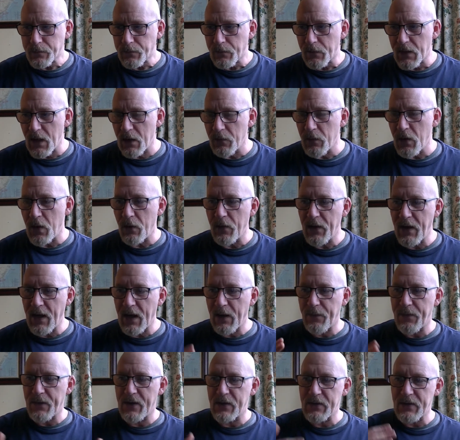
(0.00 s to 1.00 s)
And what would
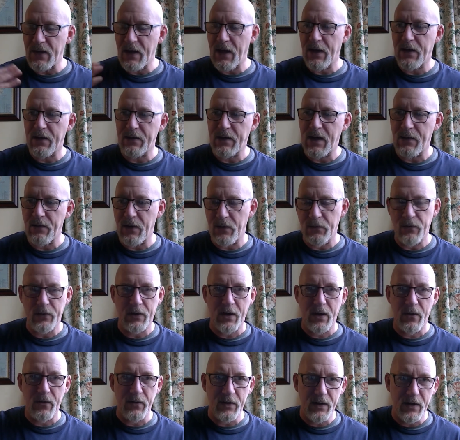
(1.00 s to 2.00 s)
happen is an academic would
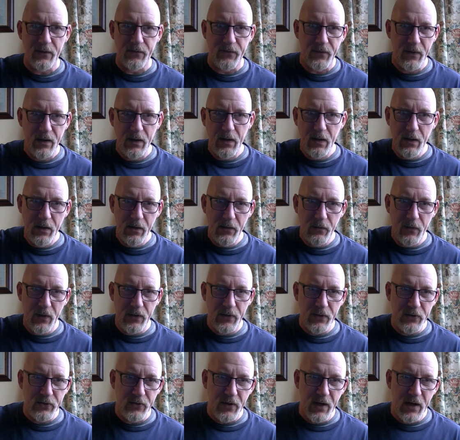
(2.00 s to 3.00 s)
go and live with
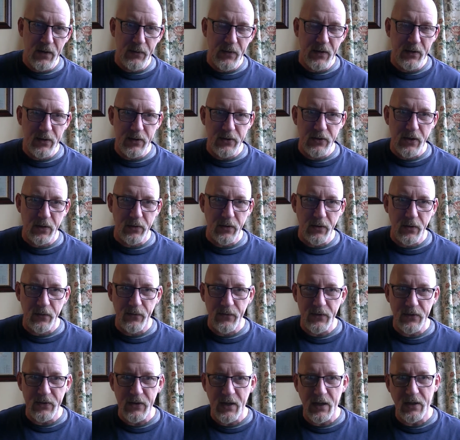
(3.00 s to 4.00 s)
a tribe in the jungle
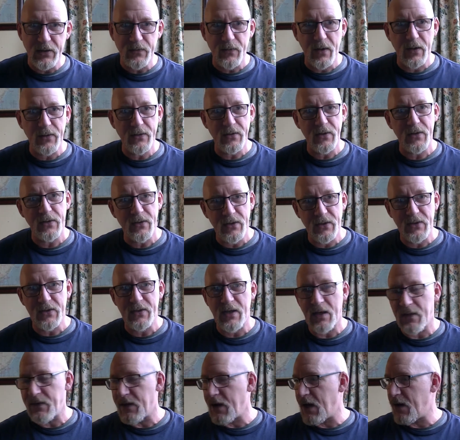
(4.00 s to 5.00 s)
for 6 months and just
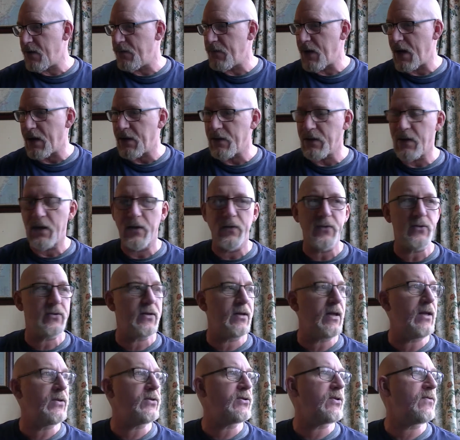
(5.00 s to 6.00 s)
sit there and make notes and
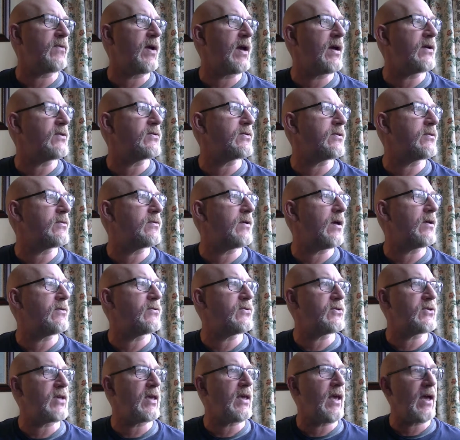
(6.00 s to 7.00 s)
interact and
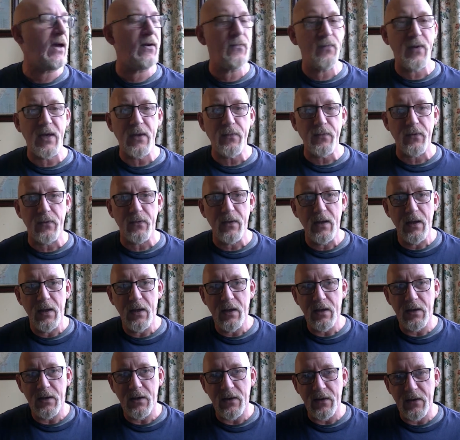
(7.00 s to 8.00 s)
see how people
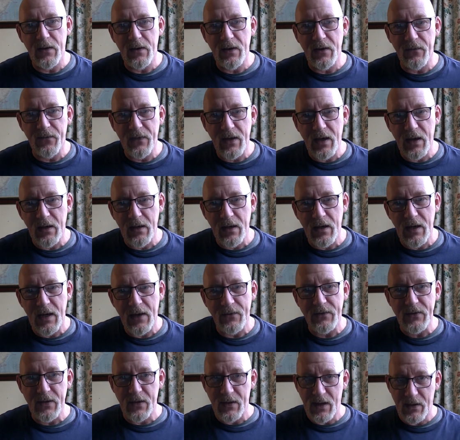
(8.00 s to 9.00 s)
live their
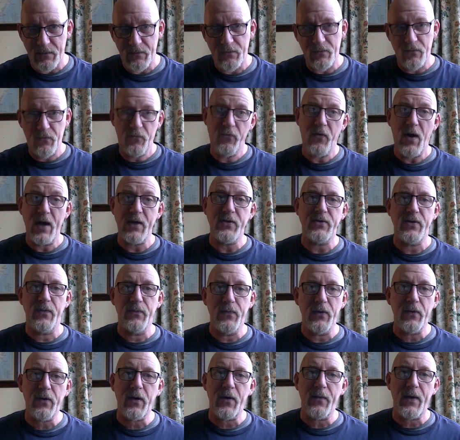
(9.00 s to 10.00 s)
lives, and then write a
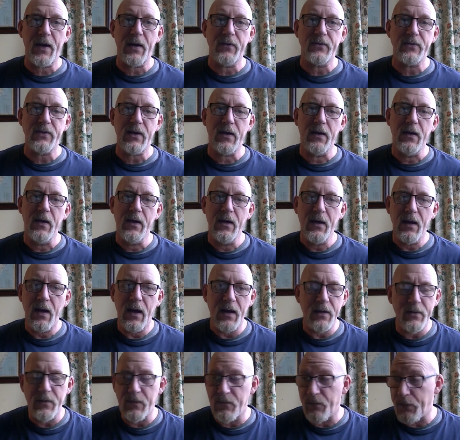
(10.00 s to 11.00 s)
book about it.
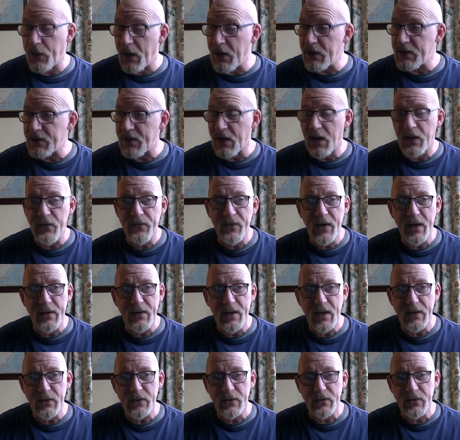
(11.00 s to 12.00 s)
And personally, I find
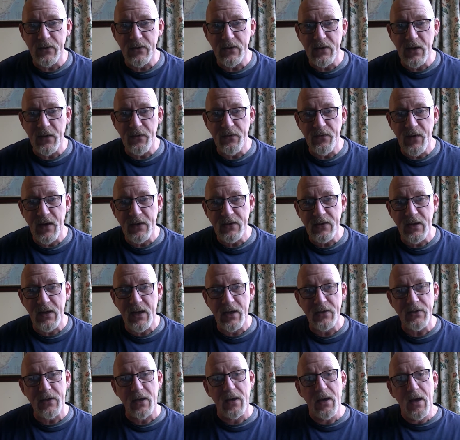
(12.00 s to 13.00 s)
that sort of stuff
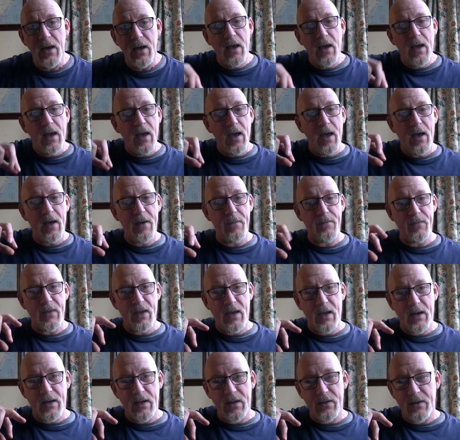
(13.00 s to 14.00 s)
fascinating. And
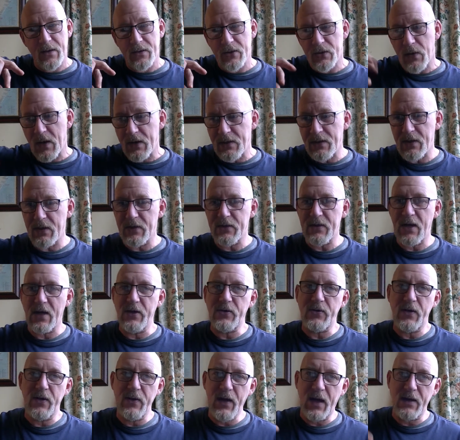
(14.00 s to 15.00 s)
in the 20th
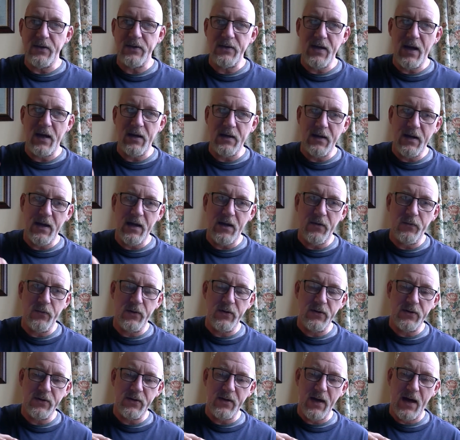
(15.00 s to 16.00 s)
century, that technique
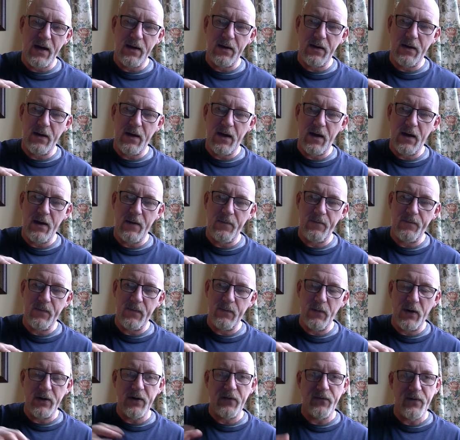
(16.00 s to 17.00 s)
was then
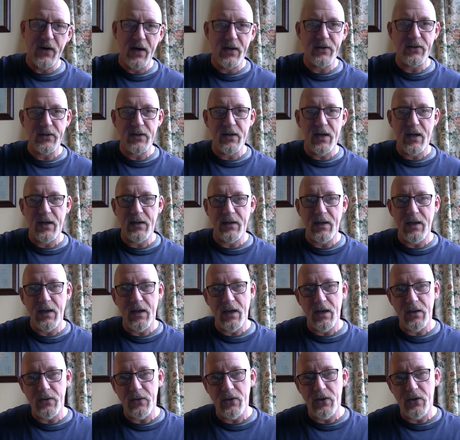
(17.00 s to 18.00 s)
modified slightly
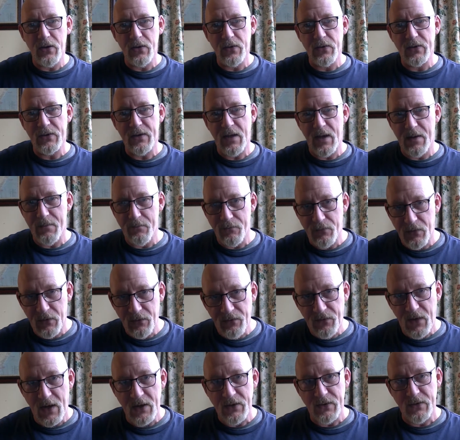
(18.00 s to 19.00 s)
and used in
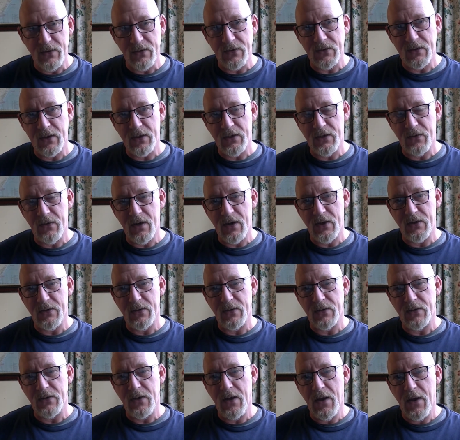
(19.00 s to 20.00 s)
professional
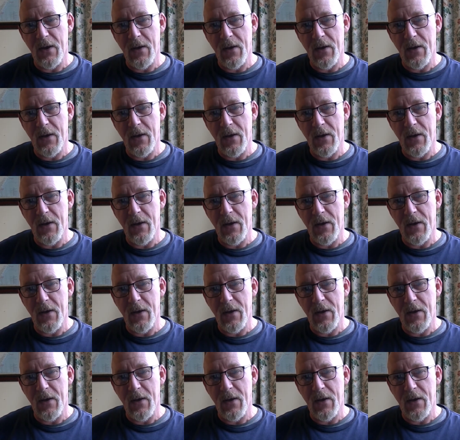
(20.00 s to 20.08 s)
situations.